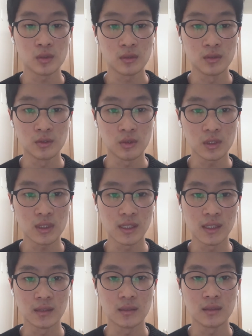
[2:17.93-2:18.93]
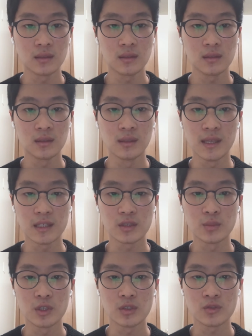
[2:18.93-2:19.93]
to cross-link the
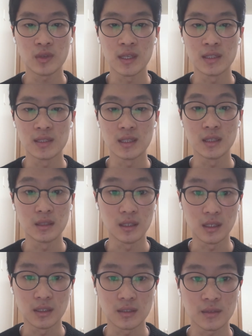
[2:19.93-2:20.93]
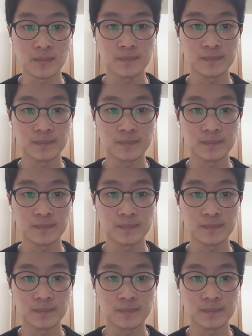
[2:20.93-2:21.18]
elastomer strands in the inks.